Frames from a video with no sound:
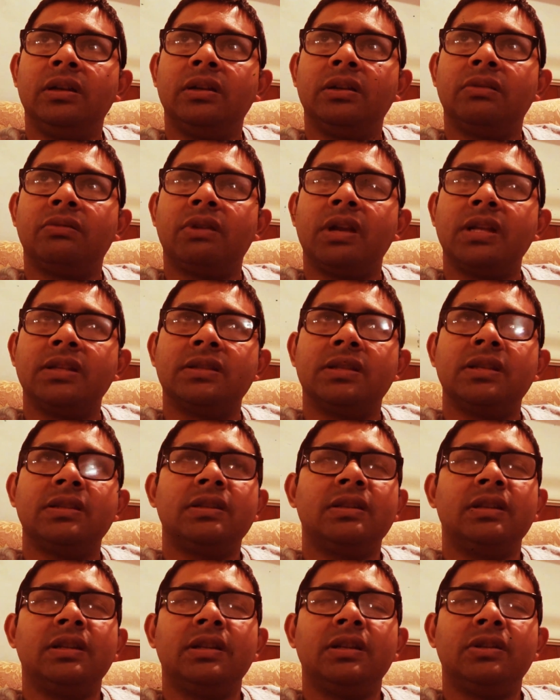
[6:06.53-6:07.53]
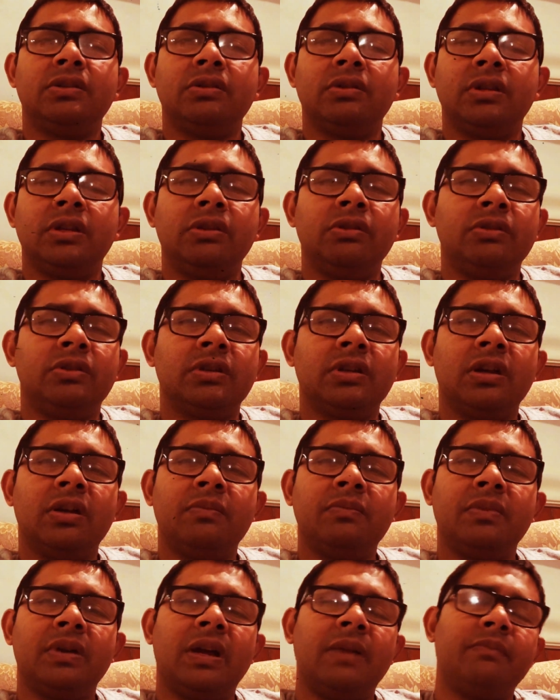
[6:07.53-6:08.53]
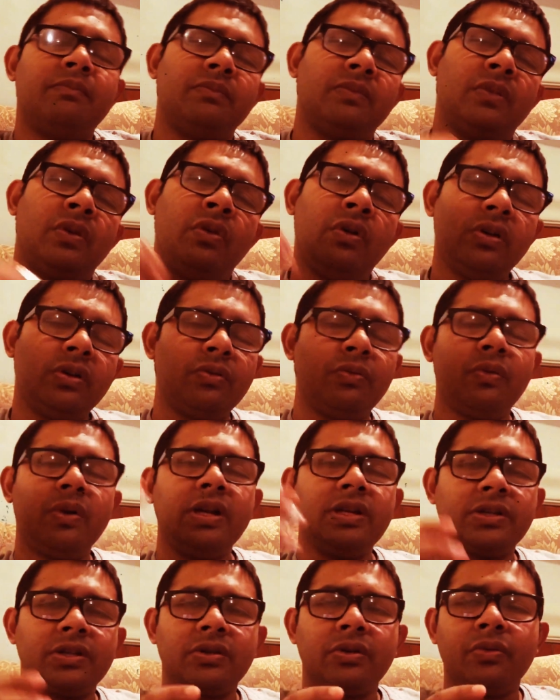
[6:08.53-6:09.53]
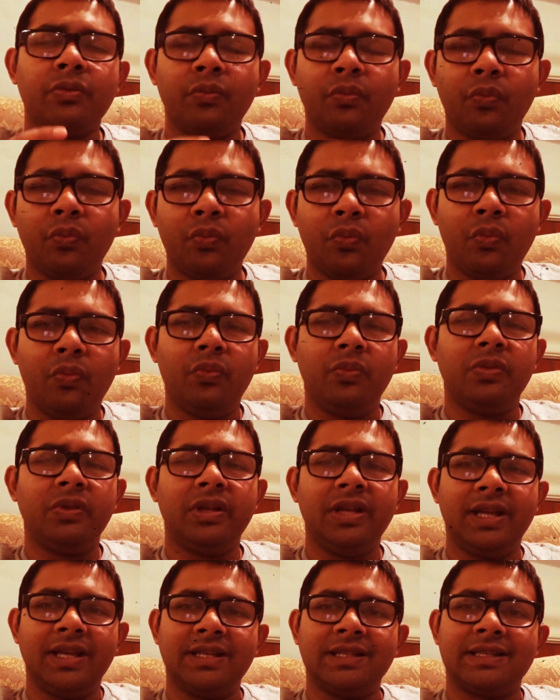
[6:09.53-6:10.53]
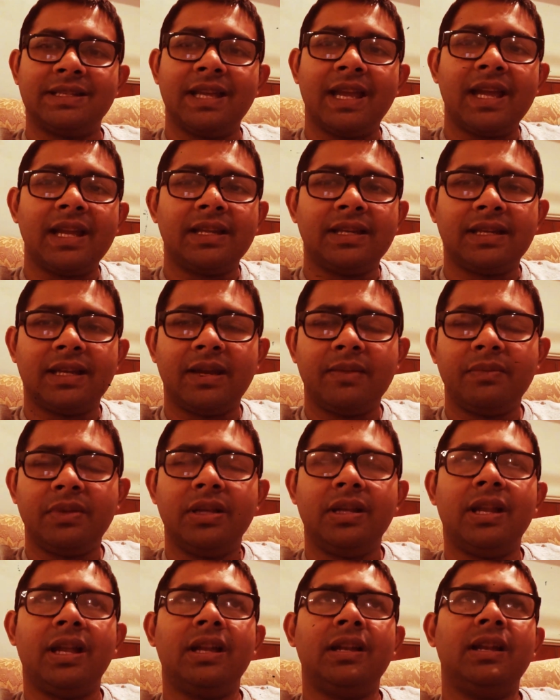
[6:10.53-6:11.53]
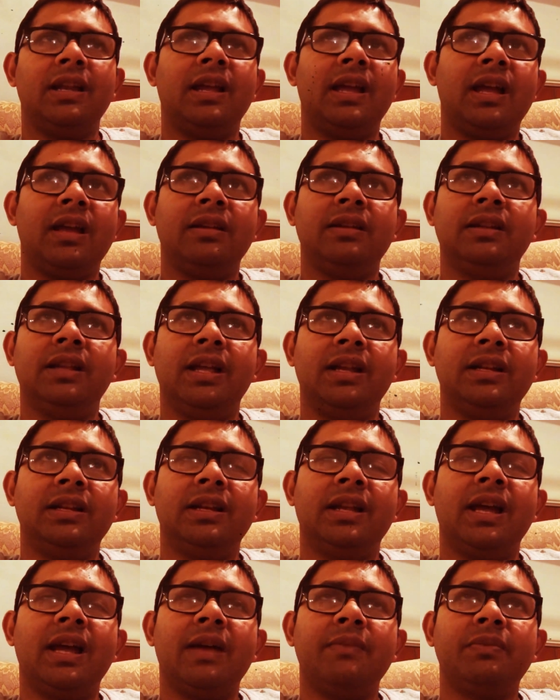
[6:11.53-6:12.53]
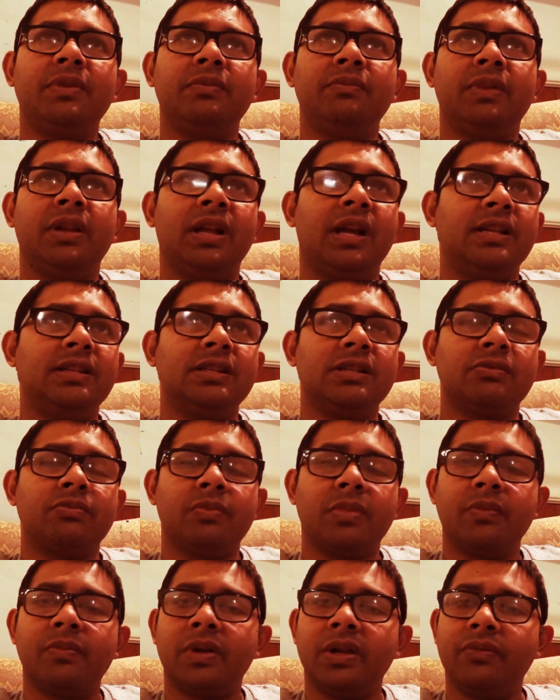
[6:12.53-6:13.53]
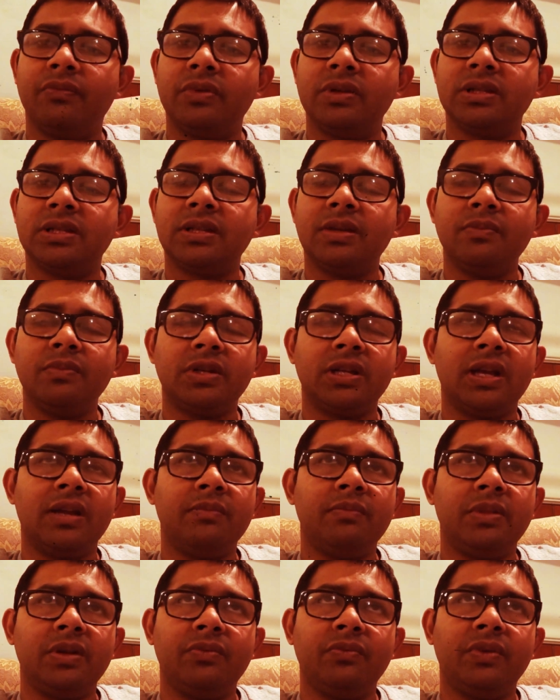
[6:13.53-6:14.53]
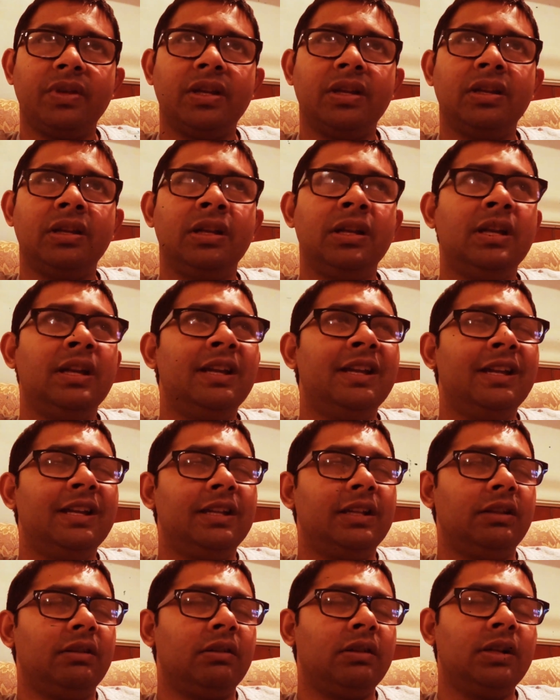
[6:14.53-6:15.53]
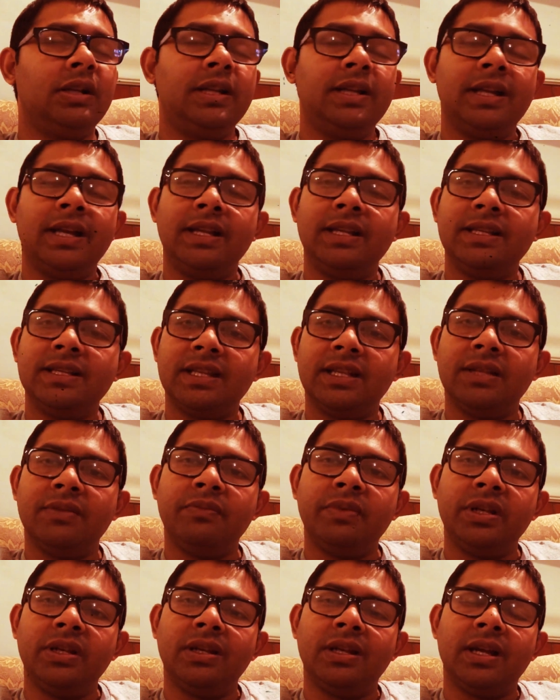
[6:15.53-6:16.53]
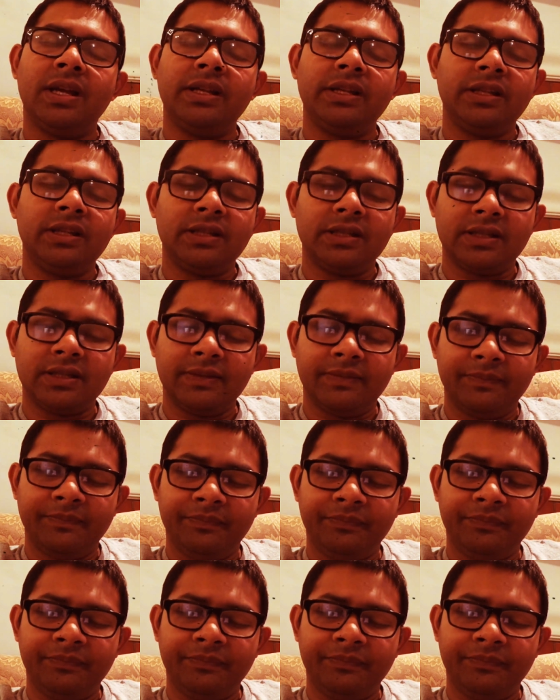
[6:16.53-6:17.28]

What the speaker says: transitioned into a new job, I'm not quite sure the exact time that that it happened, but I just remember it was sometime between the early '90s and the mid '90s,